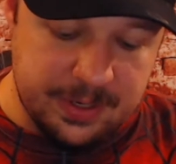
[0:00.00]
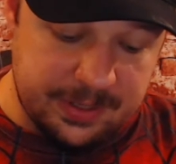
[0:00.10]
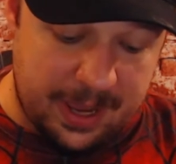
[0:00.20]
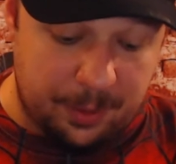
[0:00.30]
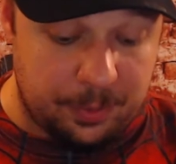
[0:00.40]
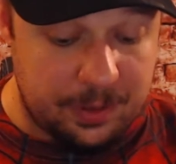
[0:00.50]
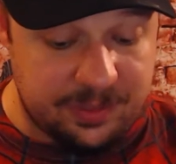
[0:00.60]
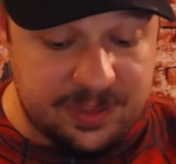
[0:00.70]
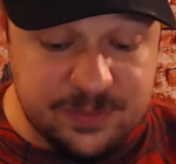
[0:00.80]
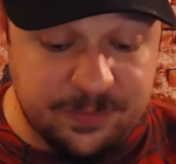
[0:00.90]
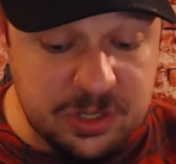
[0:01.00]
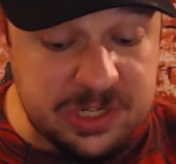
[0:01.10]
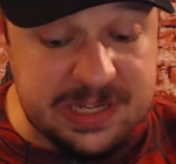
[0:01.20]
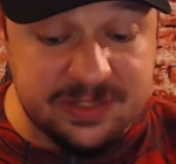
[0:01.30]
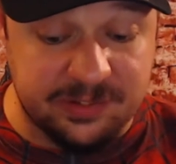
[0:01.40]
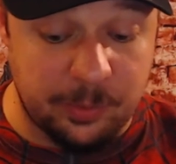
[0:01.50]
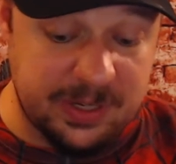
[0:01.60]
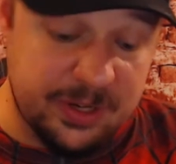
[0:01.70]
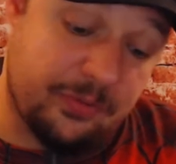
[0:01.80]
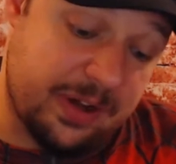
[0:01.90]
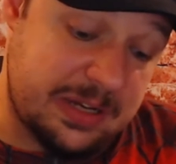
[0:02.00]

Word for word: Now, this version is a little bit different.